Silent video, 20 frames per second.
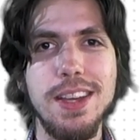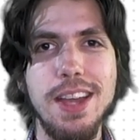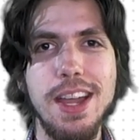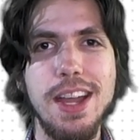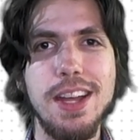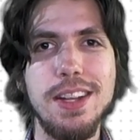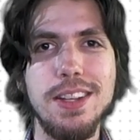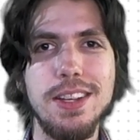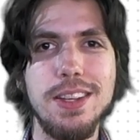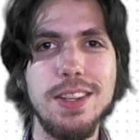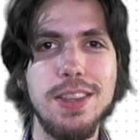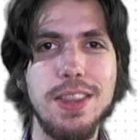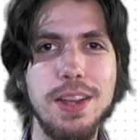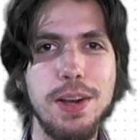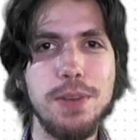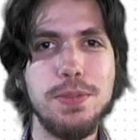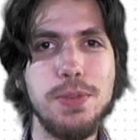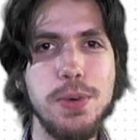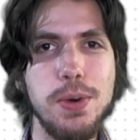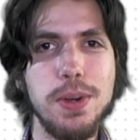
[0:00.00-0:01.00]
and
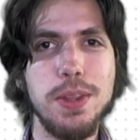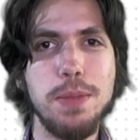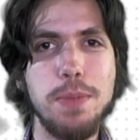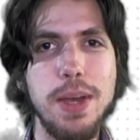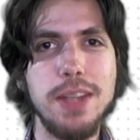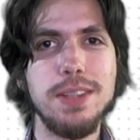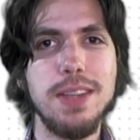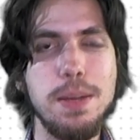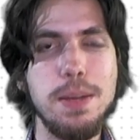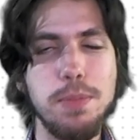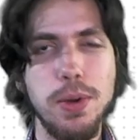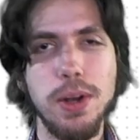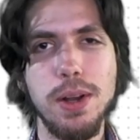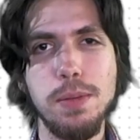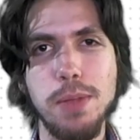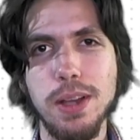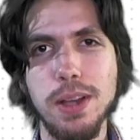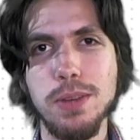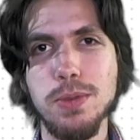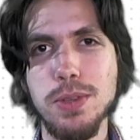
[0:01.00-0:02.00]
therefore the best game
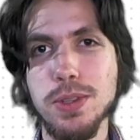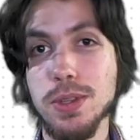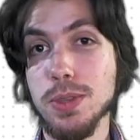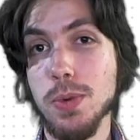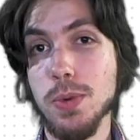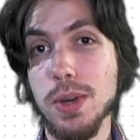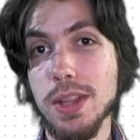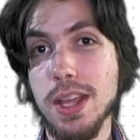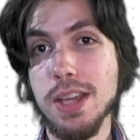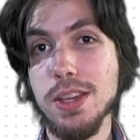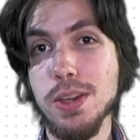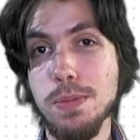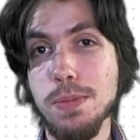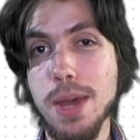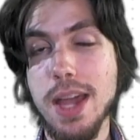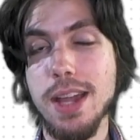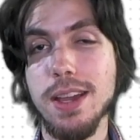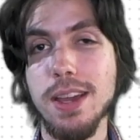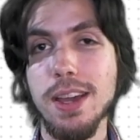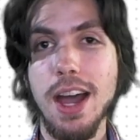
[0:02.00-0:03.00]
programming language is the one that you
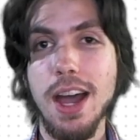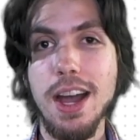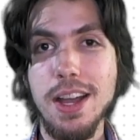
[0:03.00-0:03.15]
make.